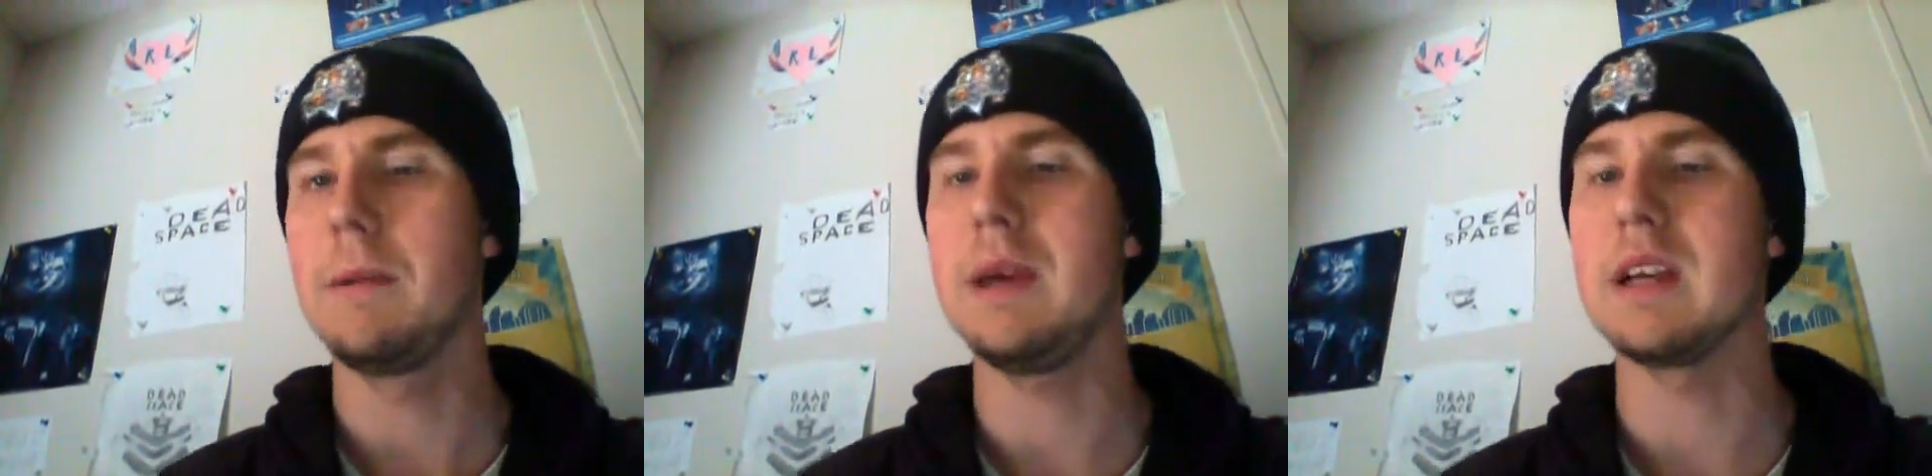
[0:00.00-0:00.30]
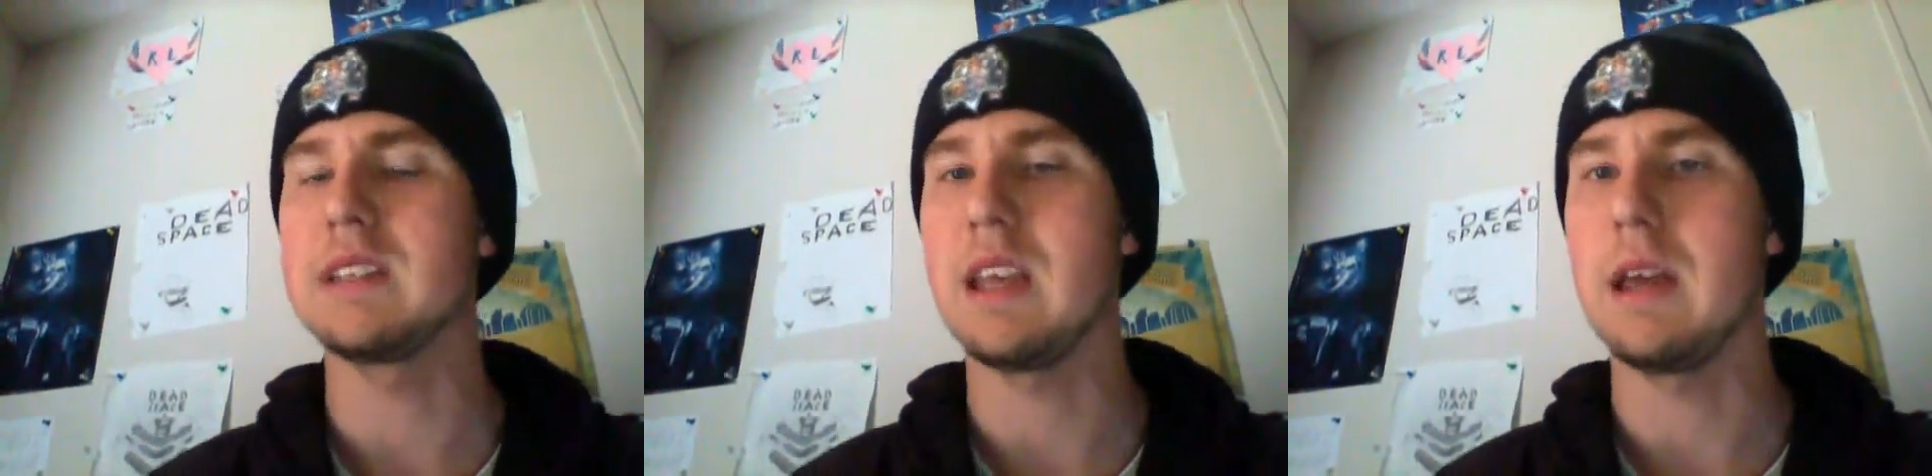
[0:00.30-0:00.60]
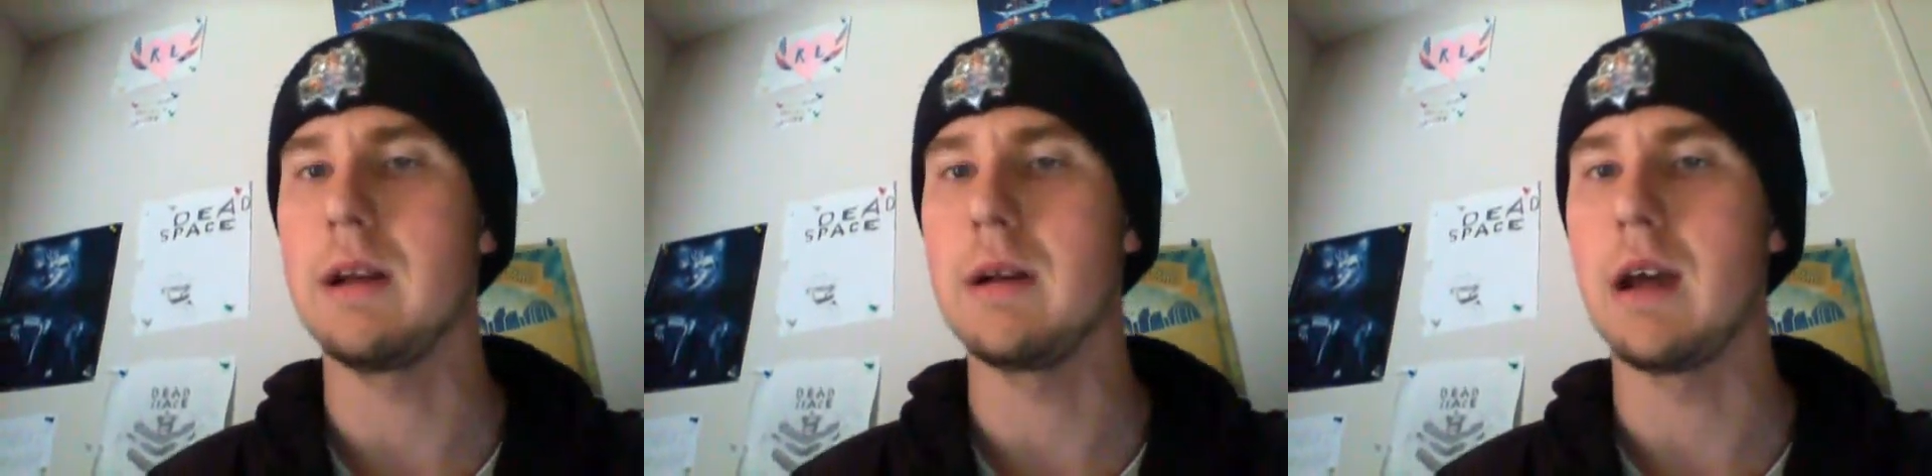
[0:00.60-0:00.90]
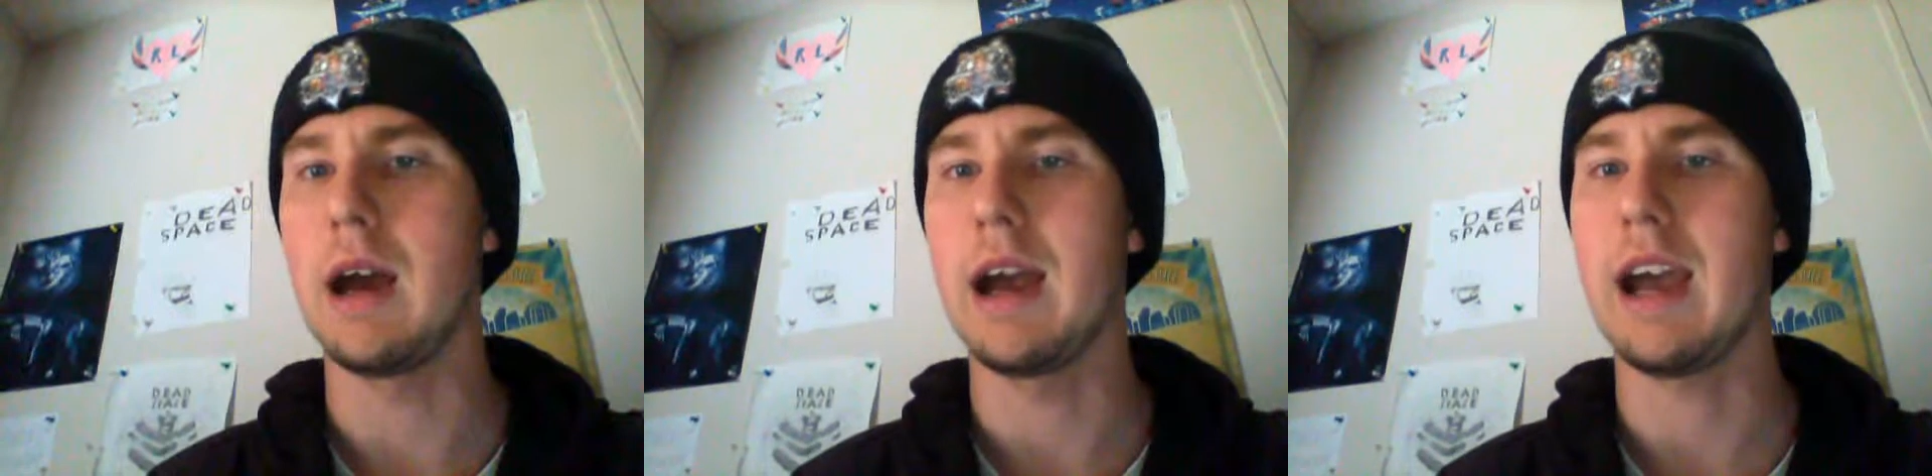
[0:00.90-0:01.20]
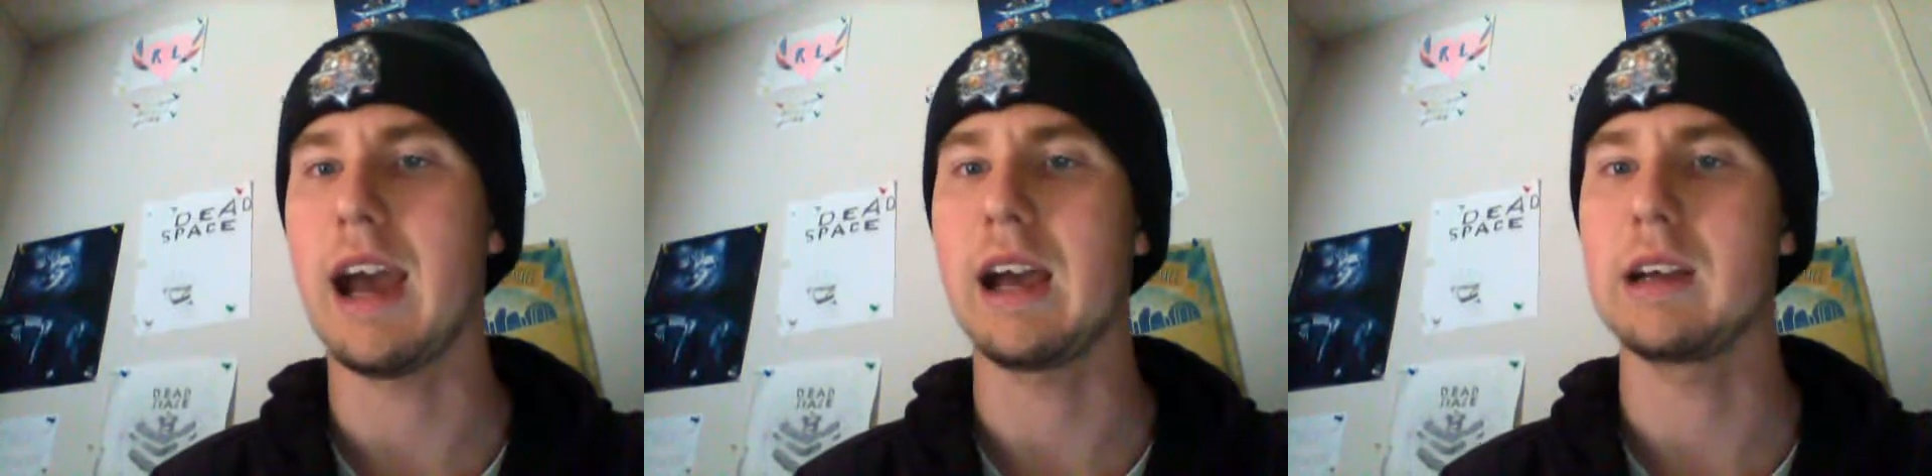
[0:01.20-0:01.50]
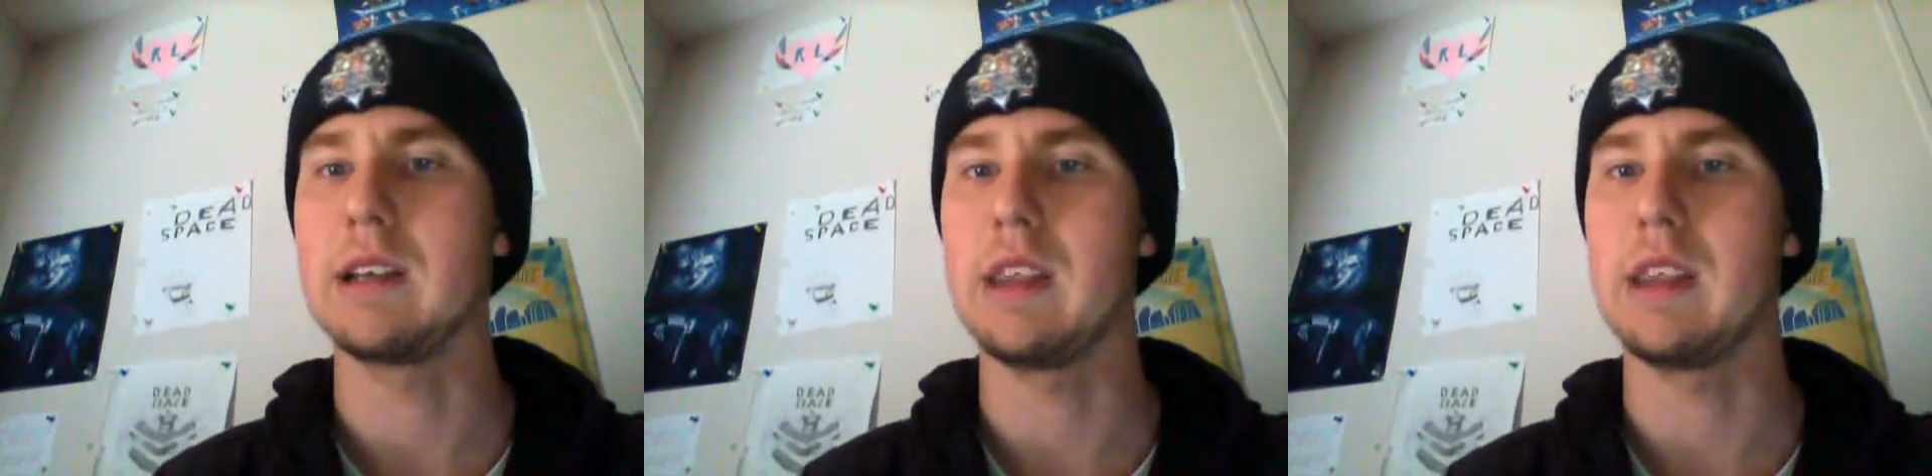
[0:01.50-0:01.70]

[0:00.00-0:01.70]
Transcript: PSN hack